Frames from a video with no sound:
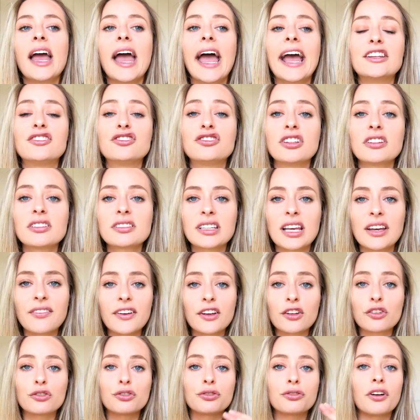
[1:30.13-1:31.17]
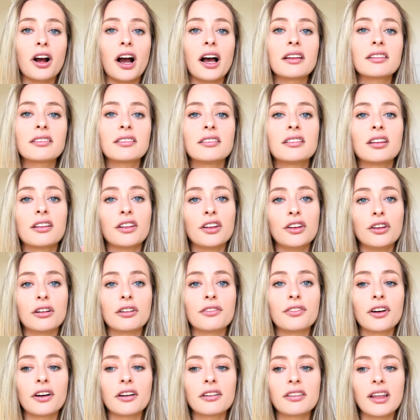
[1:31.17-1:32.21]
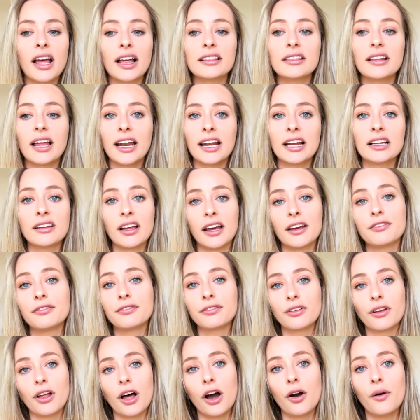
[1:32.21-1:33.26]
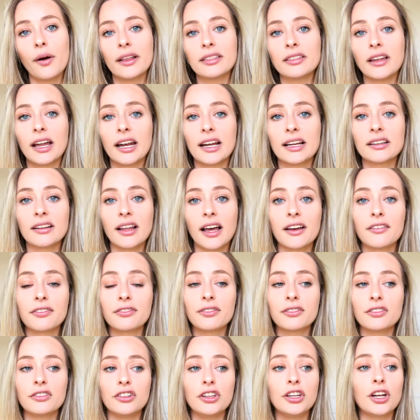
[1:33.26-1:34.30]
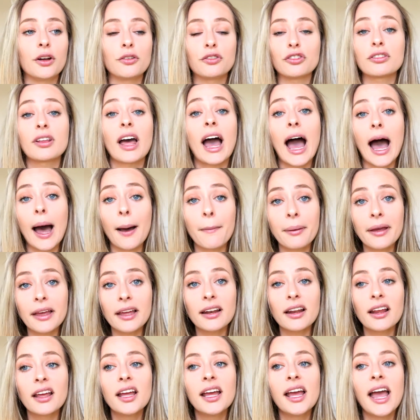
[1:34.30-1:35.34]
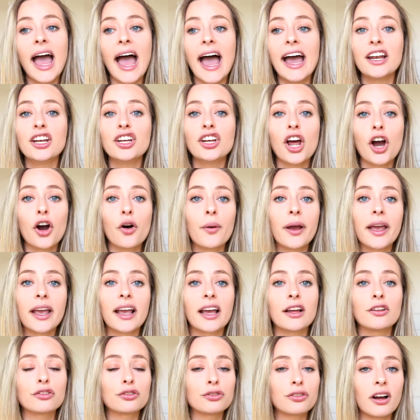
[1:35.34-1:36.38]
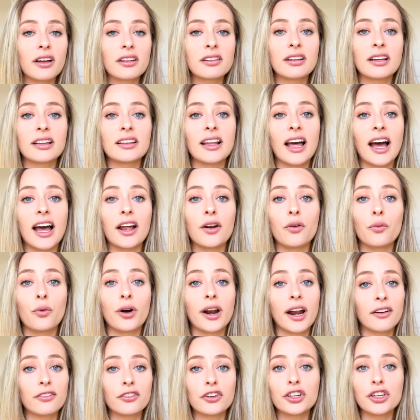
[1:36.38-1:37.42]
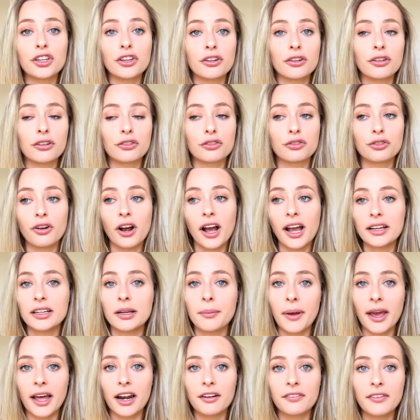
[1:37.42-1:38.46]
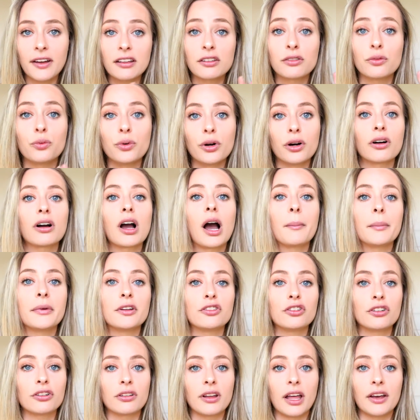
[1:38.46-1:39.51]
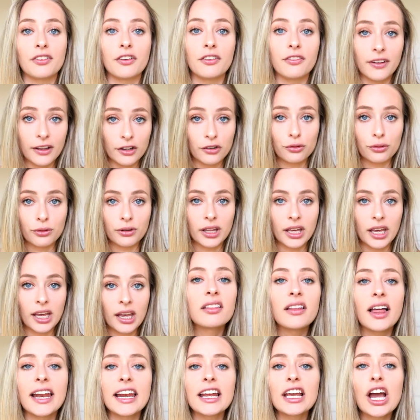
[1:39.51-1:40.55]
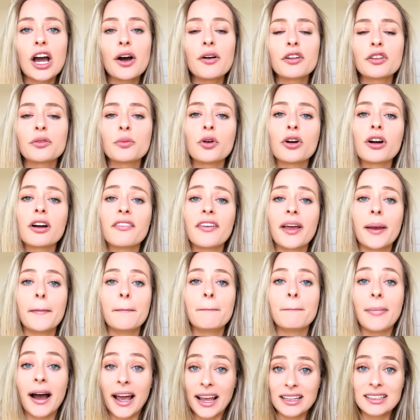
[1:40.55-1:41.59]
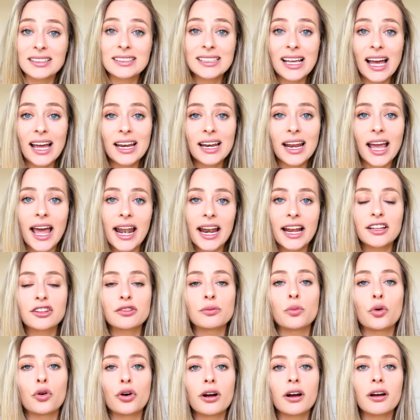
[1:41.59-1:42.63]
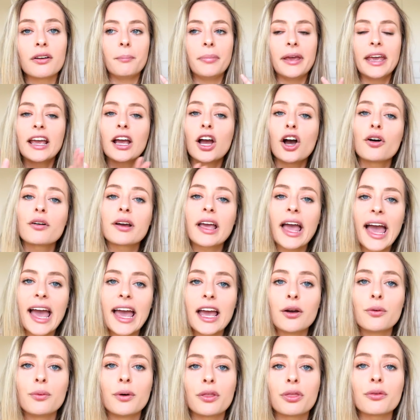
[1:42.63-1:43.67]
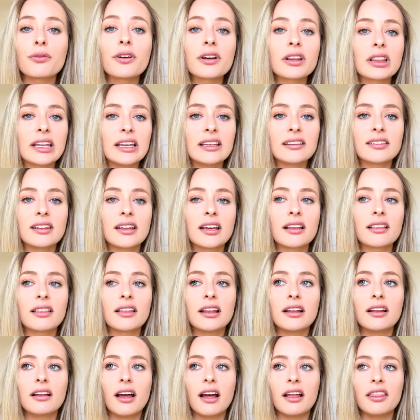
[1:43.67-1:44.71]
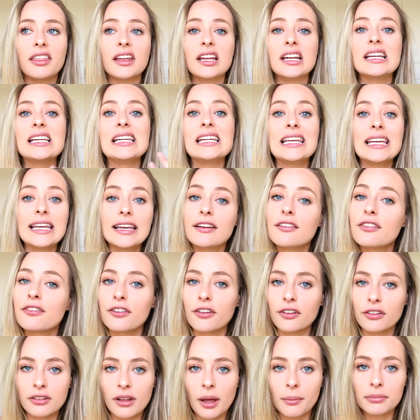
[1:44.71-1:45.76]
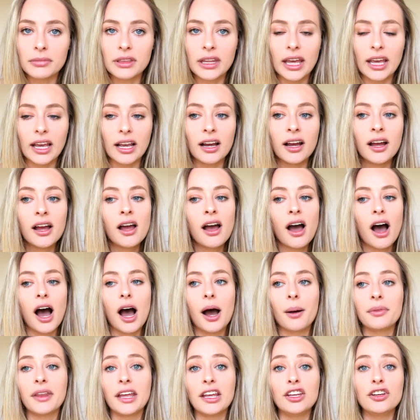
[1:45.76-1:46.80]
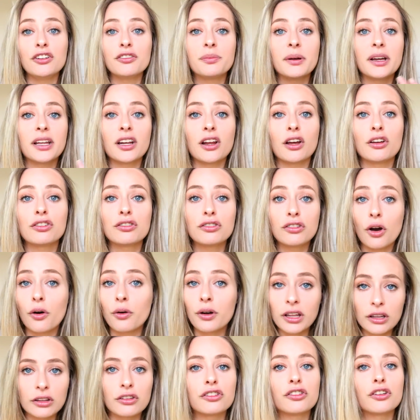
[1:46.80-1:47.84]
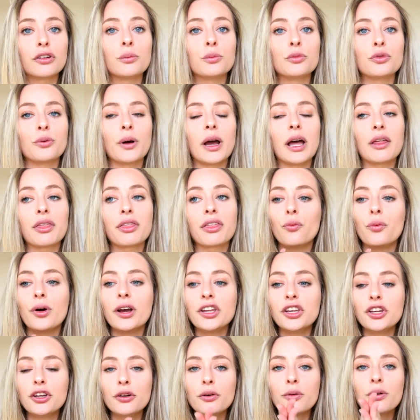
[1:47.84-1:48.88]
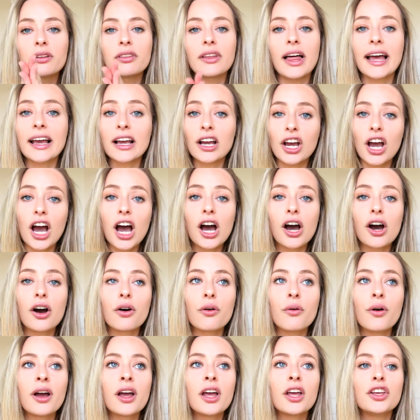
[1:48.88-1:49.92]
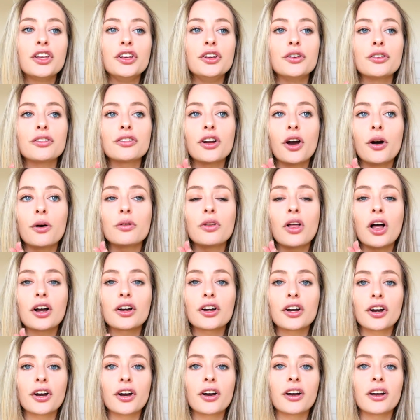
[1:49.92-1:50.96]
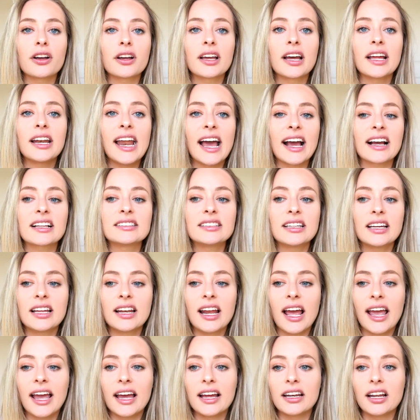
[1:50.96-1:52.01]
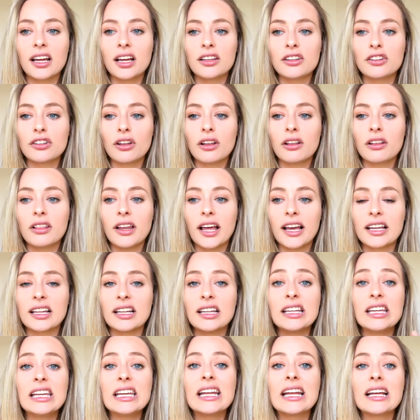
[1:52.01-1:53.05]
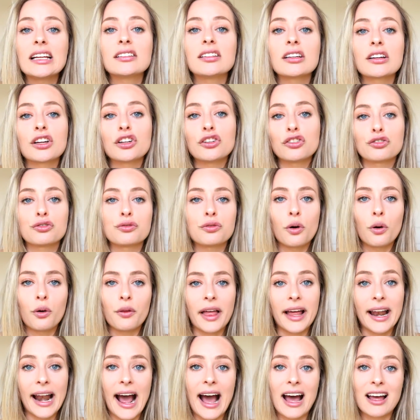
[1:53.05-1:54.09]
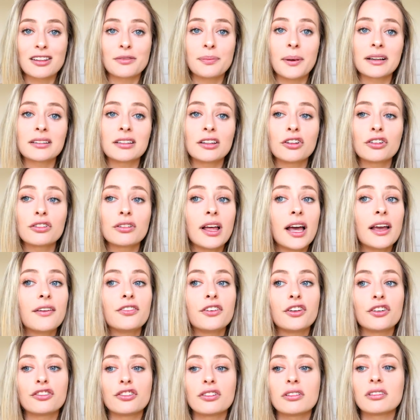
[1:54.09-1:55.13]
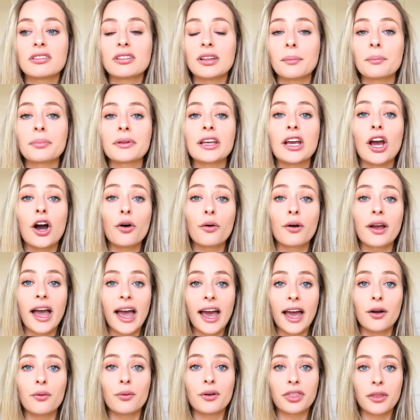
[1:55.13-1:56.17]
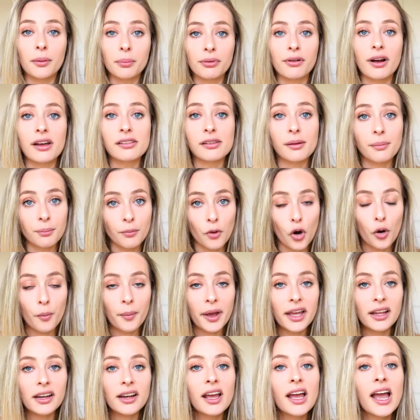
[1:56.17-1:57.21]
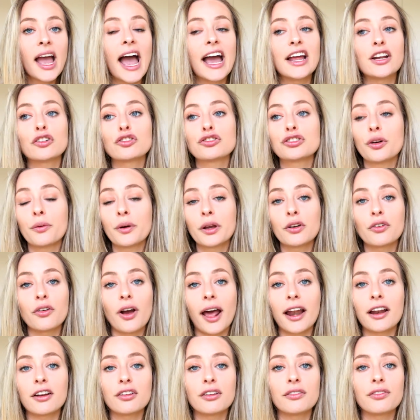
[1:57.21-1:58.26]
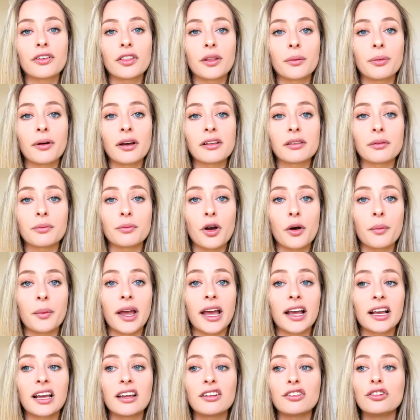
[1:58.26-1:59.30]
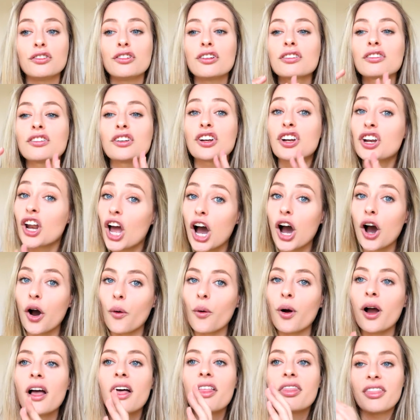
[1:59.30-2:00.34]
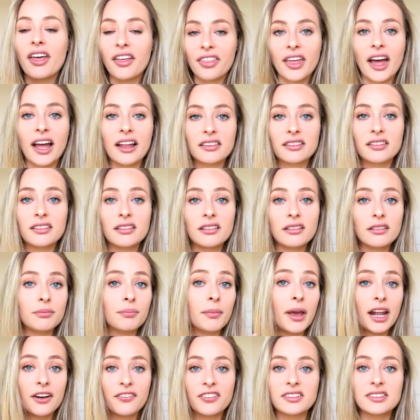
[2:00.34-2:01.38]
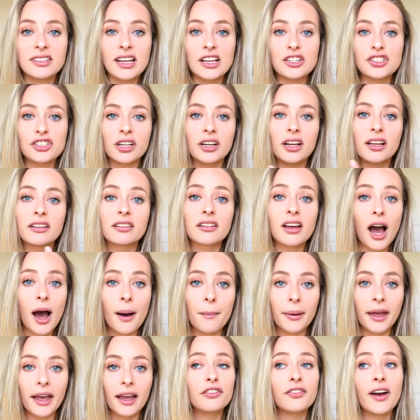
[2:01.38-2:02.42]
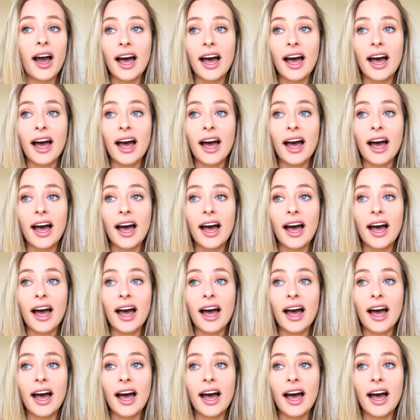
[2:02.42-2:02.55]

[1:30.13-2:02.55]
It's just giving trust to the universe and letting life flow and letting life, you know, just happen, and knowing and trusting that whatever you're trying to manifest will come into your life eventually. Letting go is more of a mindset, and it's more of being okay with releasing the need for something that you've been so consumed with. When you let go, you're no longer connected and like needing to control that aspect in your life. You're just simply okay with the present moment, and you're showing gratitude for the present moment because you just know that that manifestation is coming.